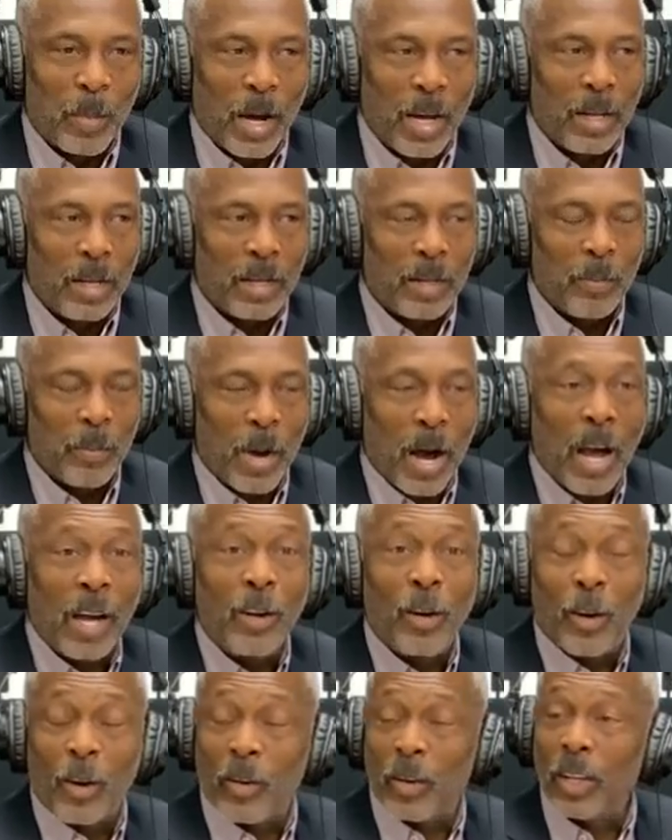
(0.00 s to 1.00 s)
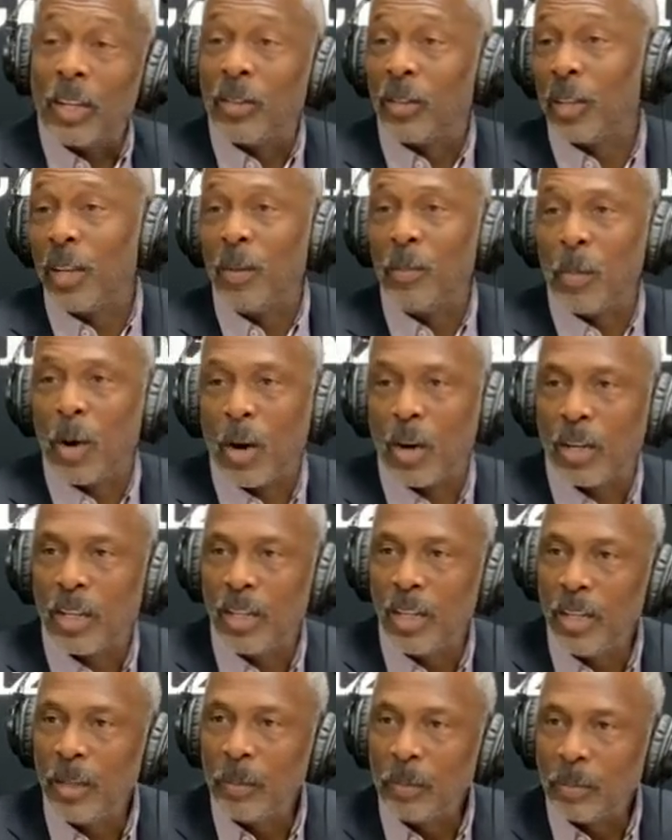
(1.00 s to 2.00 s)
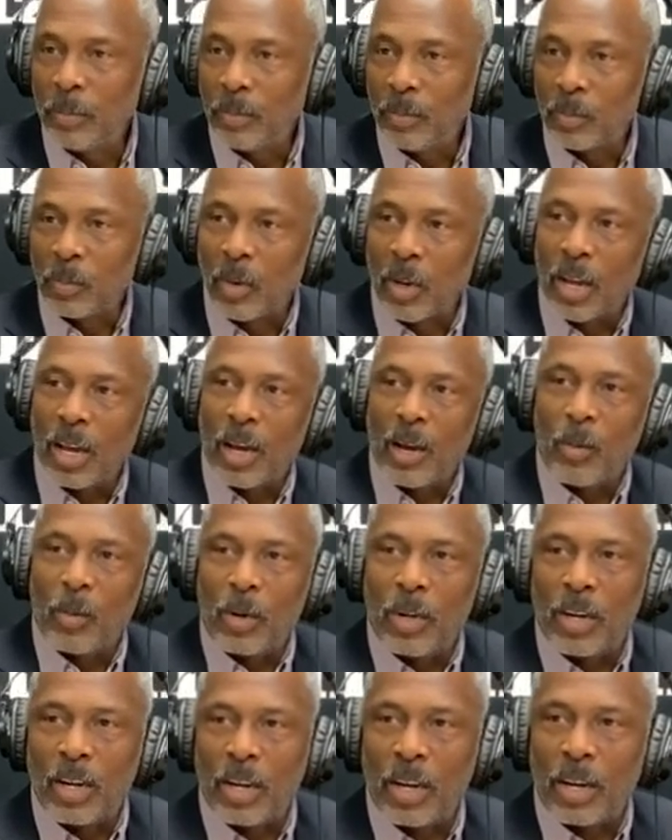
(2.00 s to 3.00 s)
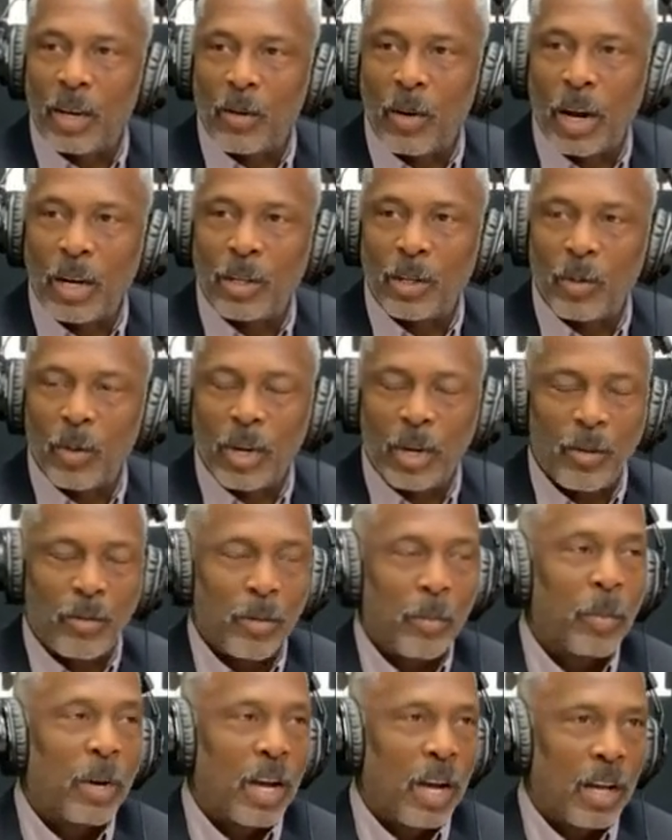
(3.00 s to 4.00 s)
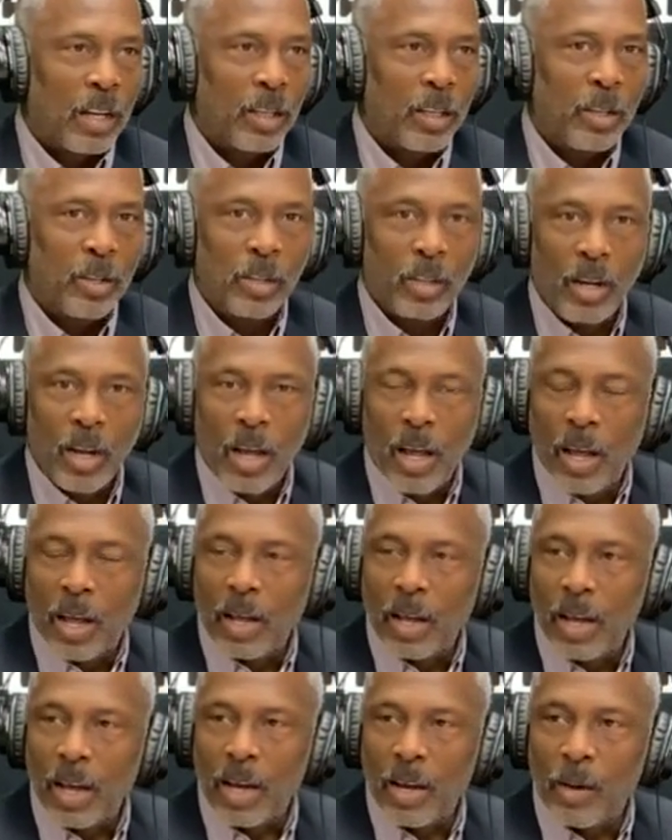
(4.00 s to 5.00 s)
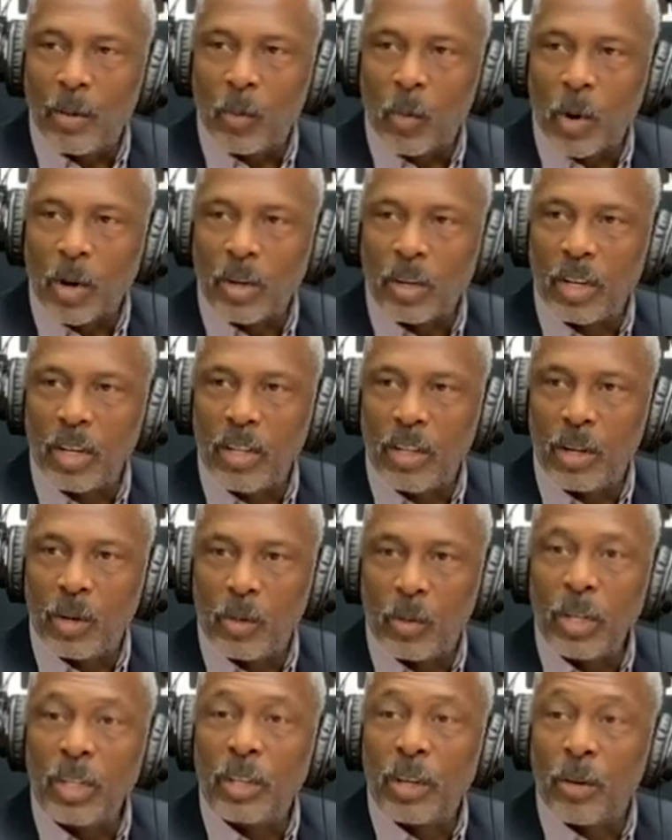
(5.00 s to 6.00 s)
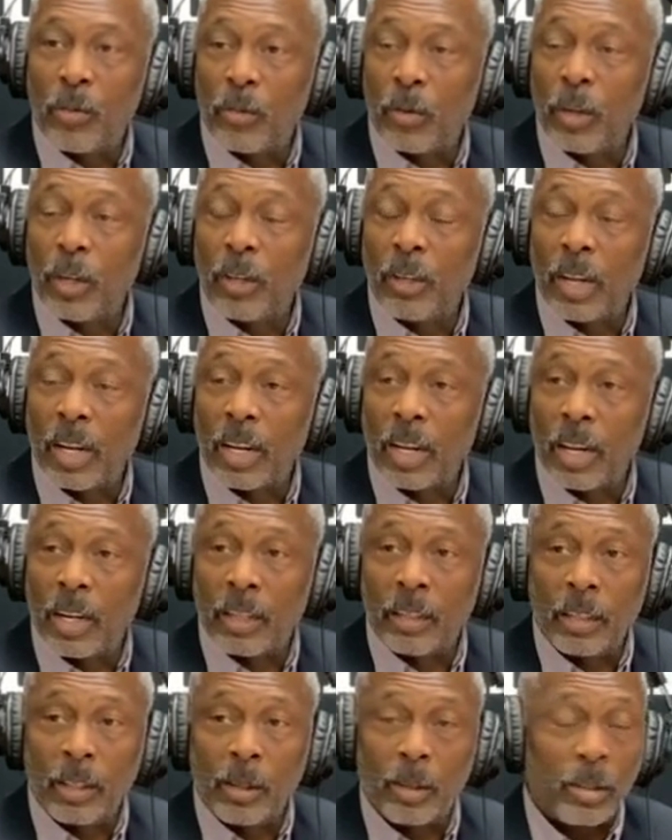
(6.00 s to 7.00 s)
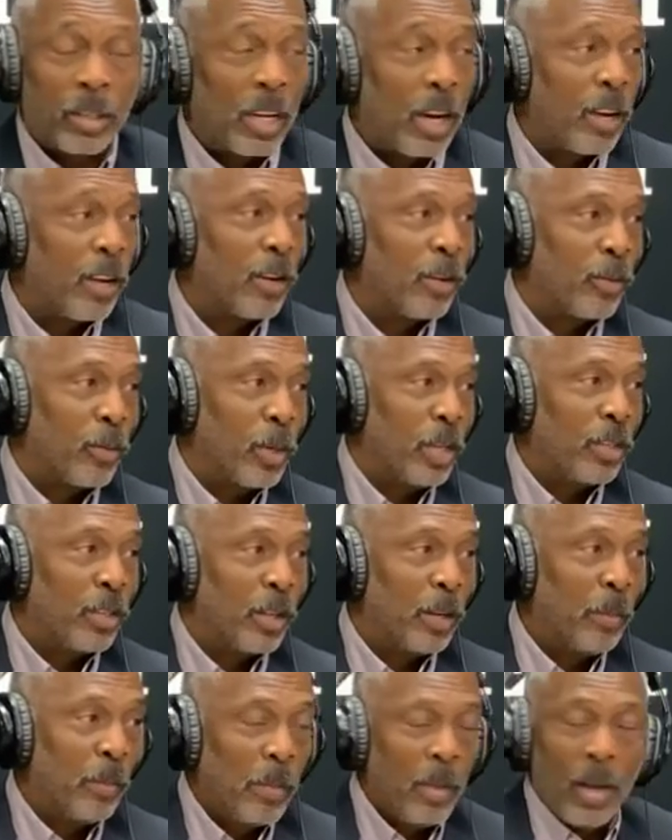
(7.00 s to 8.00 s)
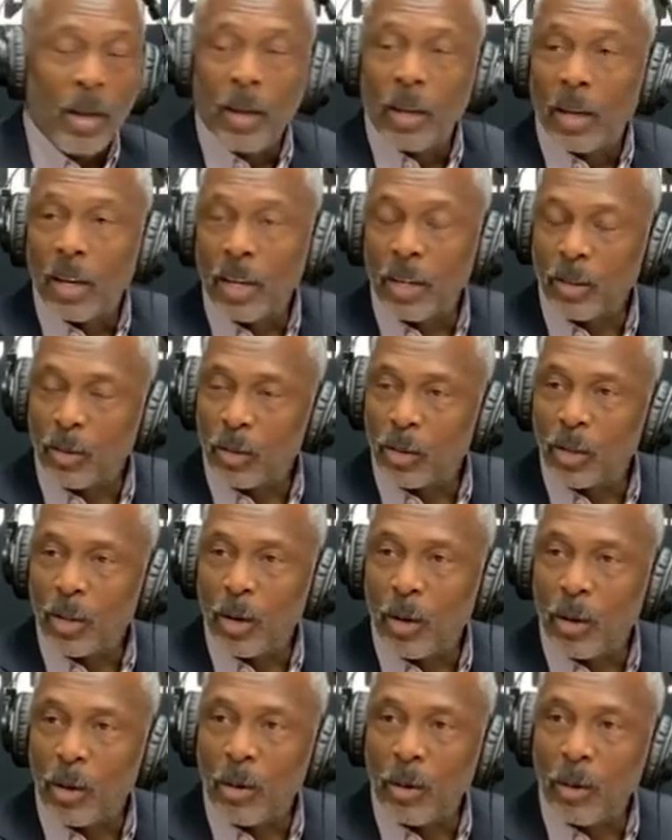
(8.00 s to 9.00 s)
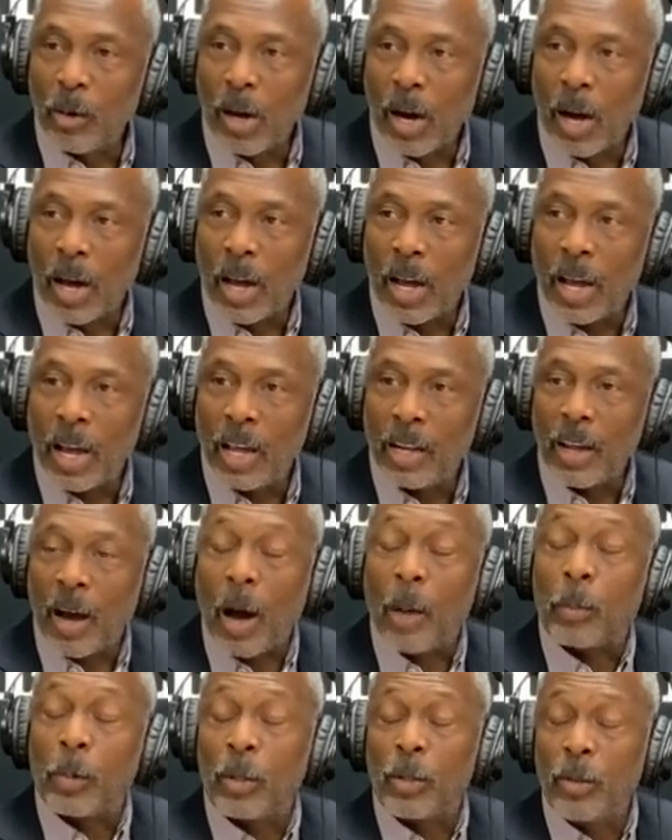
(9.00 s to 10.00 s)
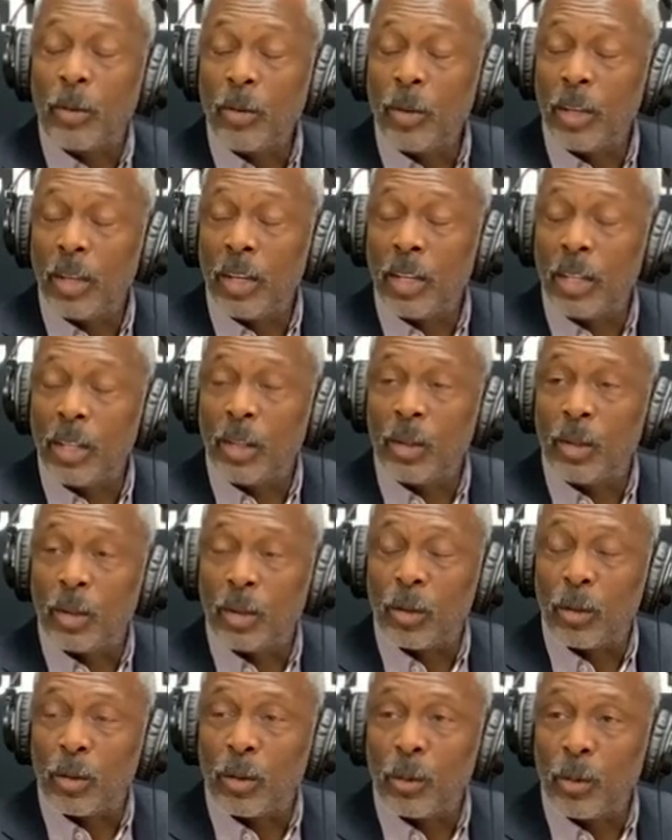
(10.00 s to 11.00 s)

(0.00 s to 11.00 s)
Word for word: my minor is in marketing, and when I graduated from college and worked in the retail field, I got a little tired of retail. And so I had the opportunity to